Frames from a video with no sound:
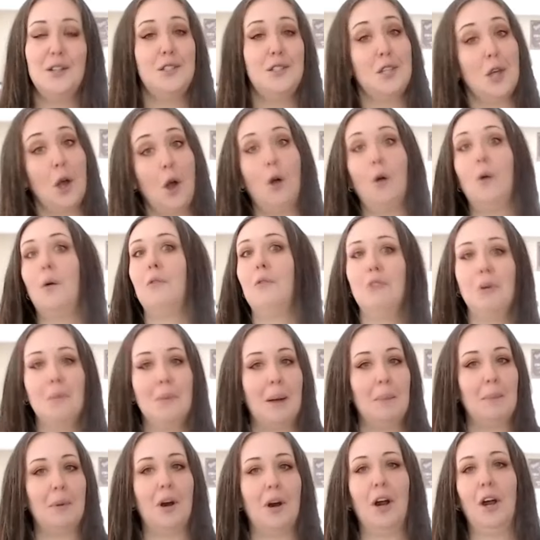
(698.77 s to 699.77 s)
So
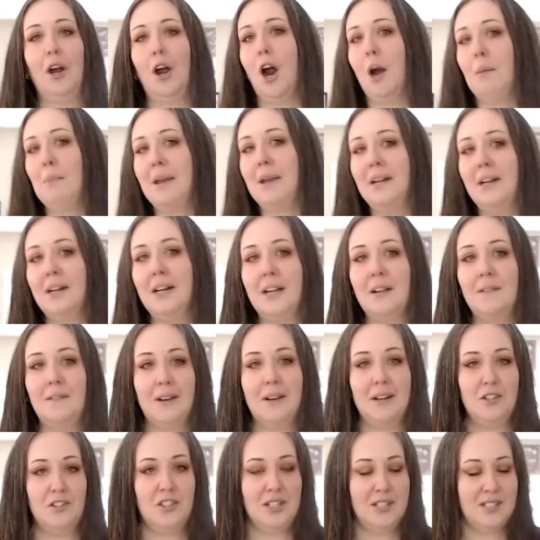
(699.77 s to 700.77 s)
remember, a carminative
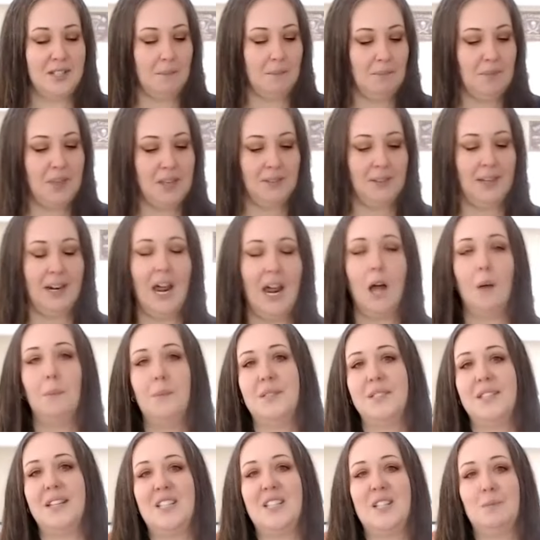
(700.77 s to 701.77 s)
is just something that
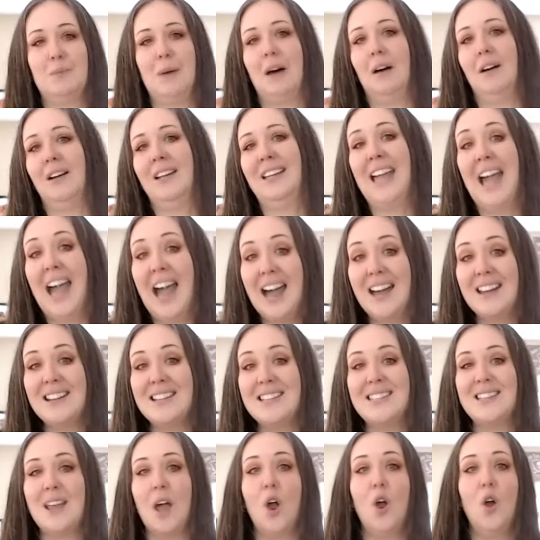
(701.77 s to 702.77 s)
helps dispel
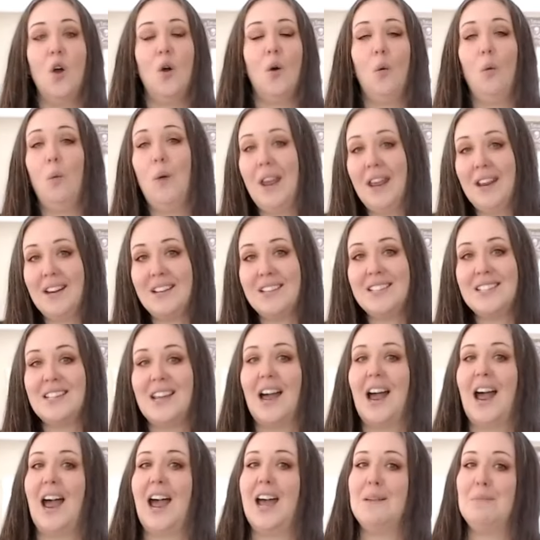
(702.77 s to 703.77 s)
gas,
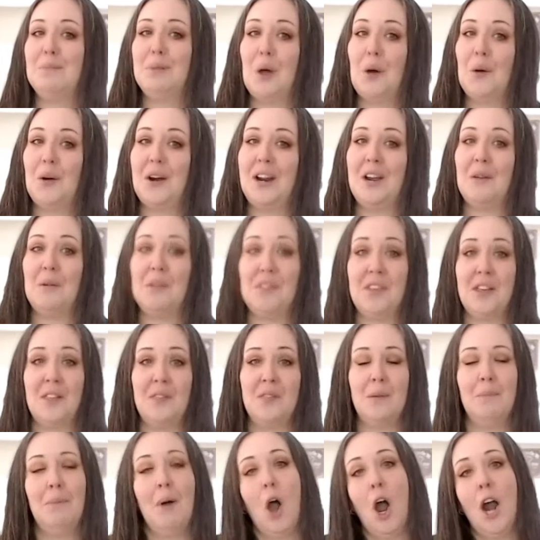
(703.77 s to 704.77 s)
wind, and bloating
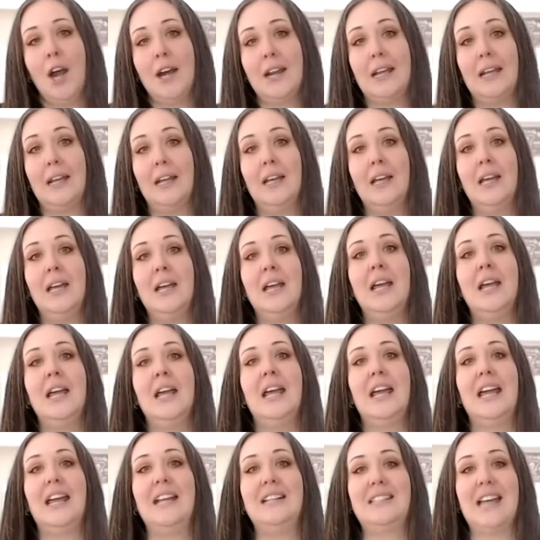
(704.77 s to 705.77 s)
within the body.
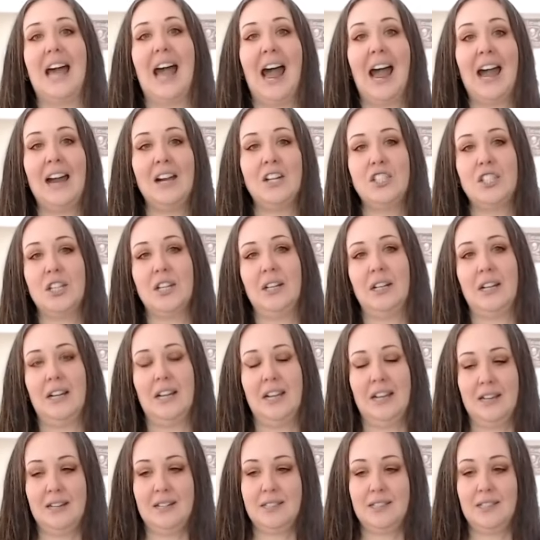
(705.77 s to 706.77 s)
Its action
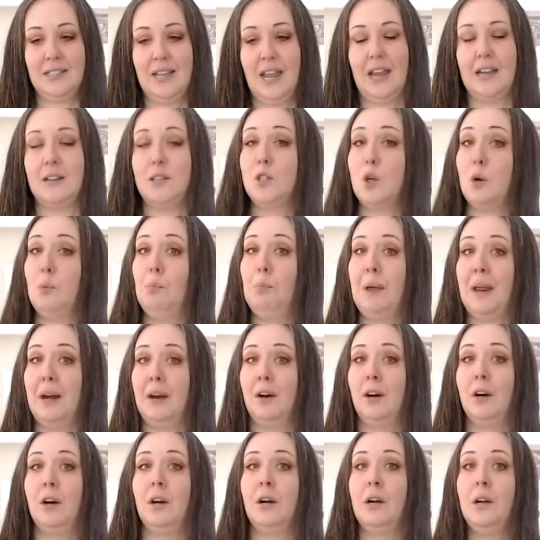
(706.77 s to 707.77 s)
is, okay, so
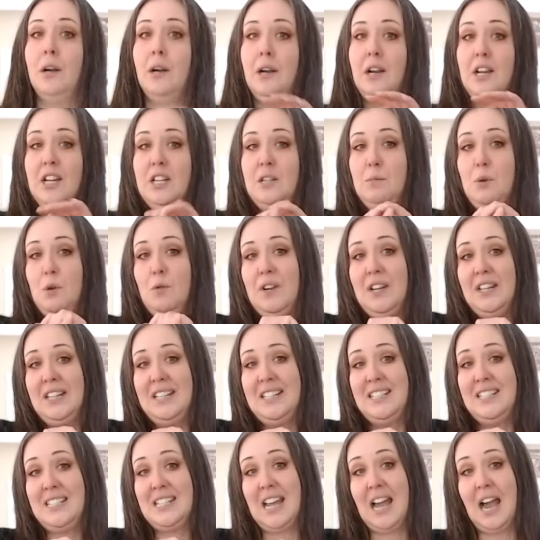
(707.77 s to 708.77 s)
bitter is
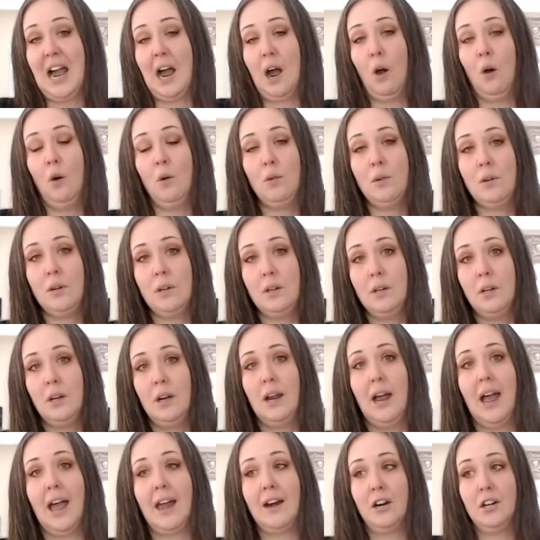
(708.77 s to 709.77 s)
moving down,
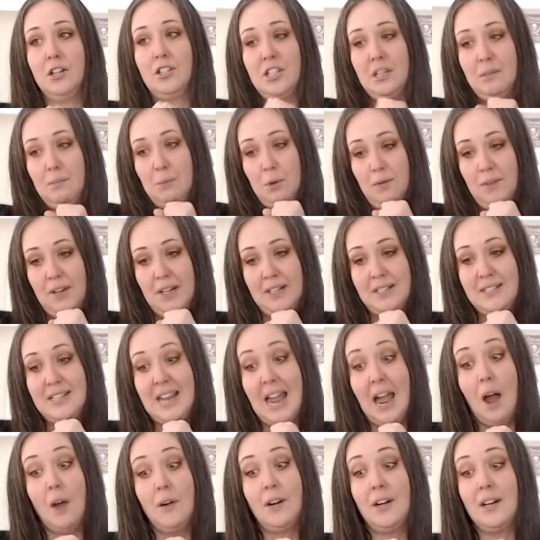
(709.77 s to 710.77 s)
energy moving
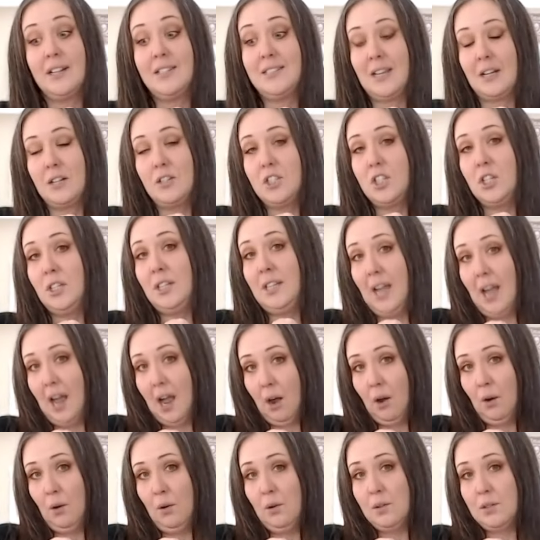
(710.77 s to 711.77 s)
down and essentially
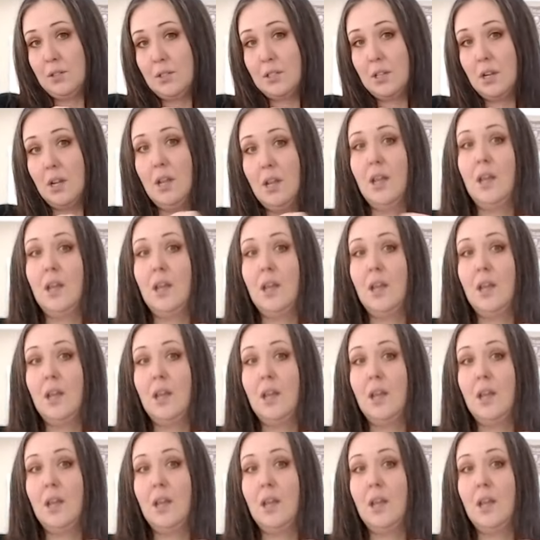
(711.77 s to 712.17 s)
out.